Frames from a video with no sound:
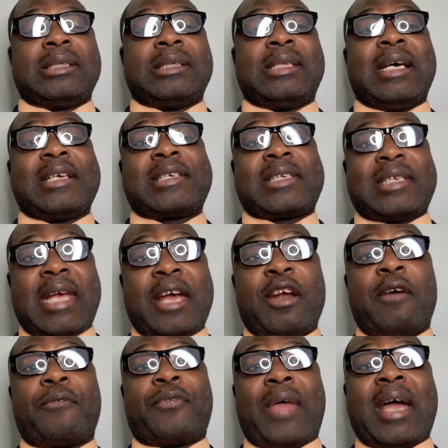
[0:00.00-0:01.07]
the state
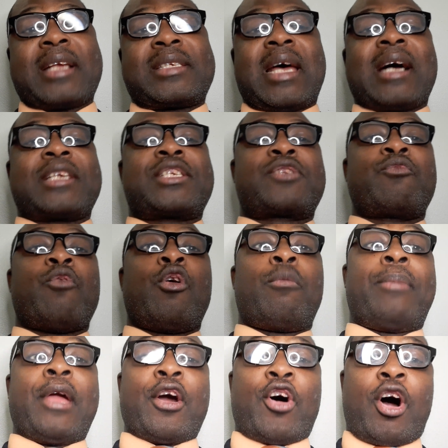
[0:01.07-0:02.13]
of Texas will
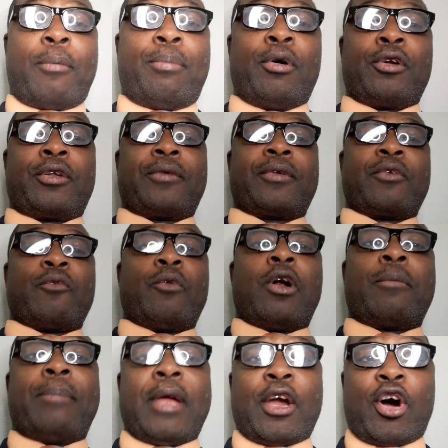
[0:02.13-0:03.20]
be open
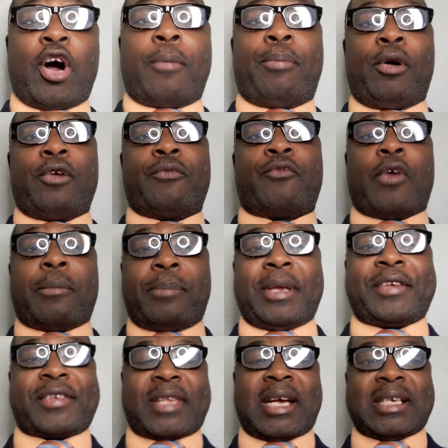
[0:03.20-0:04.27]
for
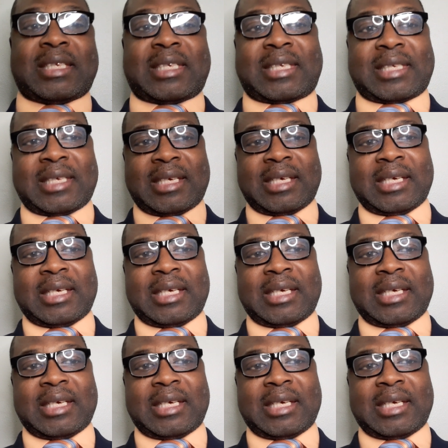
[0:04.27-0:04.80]
business